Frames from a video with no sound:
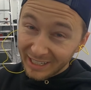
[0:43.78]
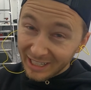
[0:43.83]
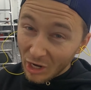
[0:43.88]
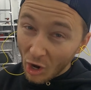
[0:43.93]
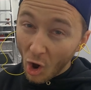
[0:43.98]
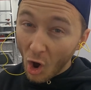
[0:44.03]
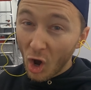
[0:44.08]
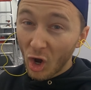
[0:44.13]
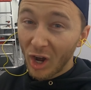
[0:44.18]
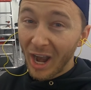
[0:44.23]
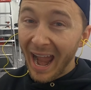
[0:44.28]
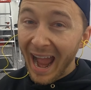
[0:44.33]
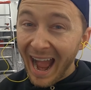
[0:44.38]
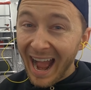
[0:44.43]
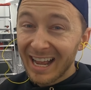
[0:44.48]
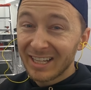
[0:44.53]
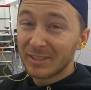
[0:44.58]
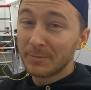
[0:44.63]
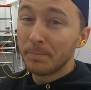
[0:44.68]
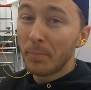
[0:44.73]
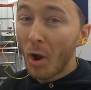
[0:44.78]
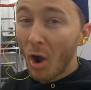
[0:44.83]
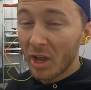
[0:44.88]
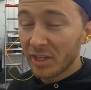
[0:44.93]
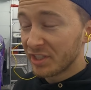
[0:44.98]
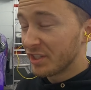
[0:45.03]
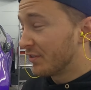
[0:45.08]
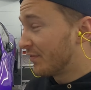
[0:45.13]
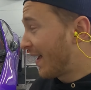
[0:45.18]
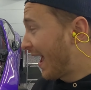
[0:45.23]
car has
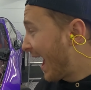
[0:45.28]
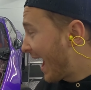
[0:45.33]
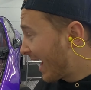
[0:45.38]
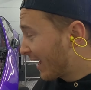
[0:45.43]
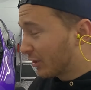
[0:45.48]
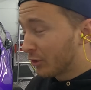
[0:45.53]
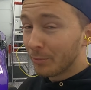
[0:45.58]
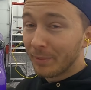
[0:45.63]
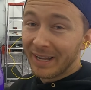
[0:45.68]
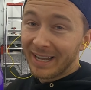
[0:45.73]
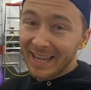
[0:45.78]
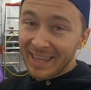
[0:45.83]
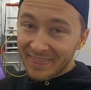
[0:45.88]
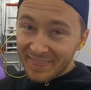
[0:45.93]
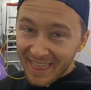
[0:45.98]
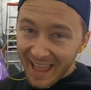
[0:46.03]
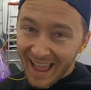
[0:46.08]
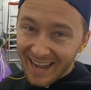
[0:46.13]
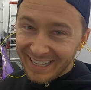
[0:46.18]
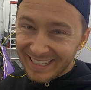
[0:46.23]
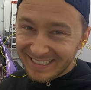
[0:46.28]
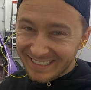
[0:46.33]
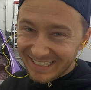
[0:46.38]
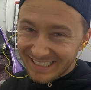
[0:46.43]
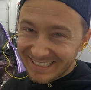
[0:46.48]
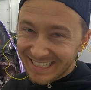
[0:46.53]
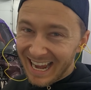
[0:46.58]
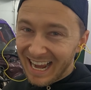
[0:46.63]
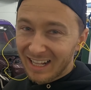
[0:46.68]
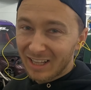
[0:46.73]
positive Ackerman, and that is
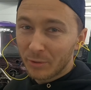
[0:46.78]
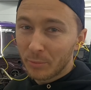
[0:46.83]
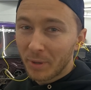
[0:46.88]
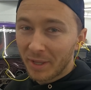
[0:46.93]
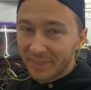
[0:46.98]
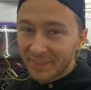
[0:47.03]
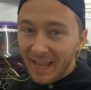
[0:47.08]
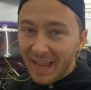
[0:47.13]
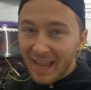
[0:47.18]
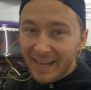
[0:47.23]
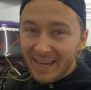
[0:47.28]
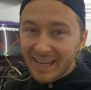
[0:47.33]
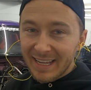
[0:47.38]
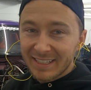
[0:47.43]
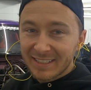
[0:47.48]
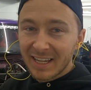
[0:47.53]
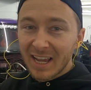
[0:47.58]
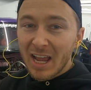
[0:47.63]
exactly what that is